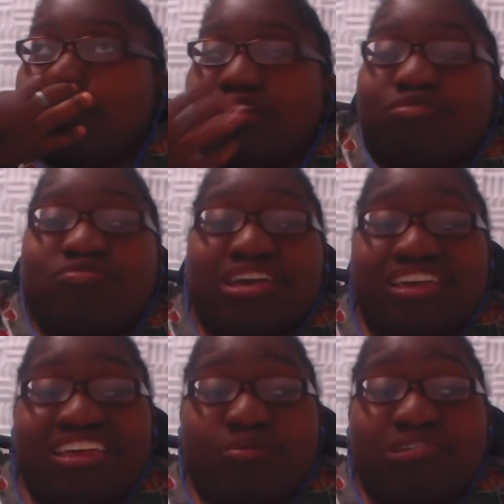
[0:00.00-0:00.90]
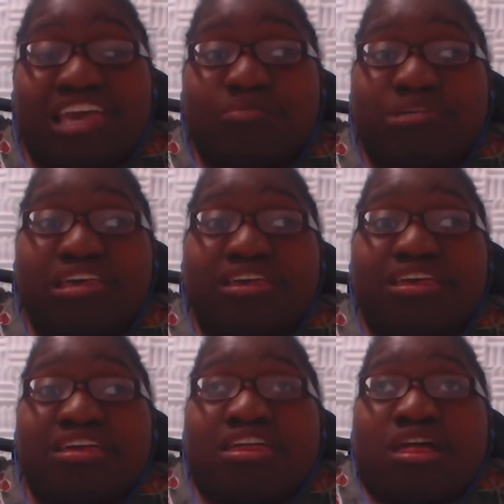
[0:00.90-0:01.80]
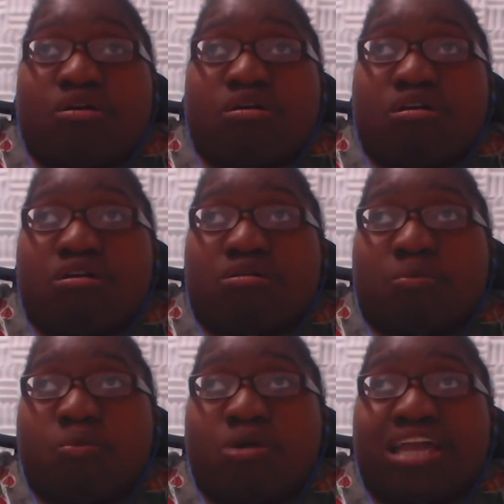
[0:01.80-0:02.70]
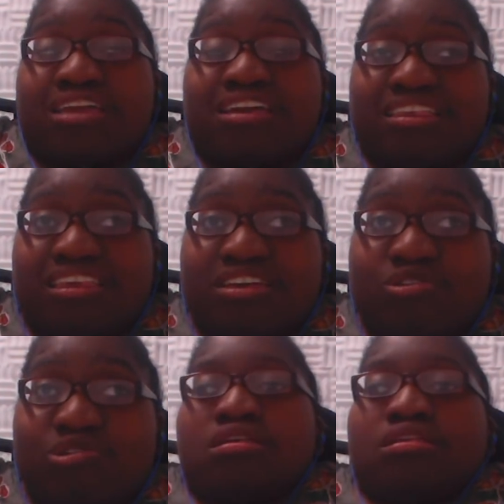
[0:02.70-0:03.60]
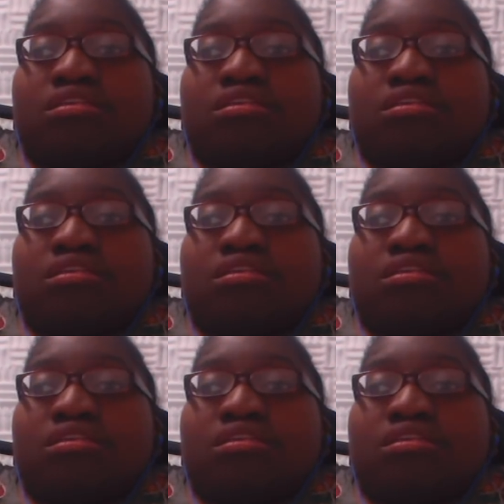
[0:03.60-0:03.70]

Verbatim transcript: event was happening. Um, when I get there,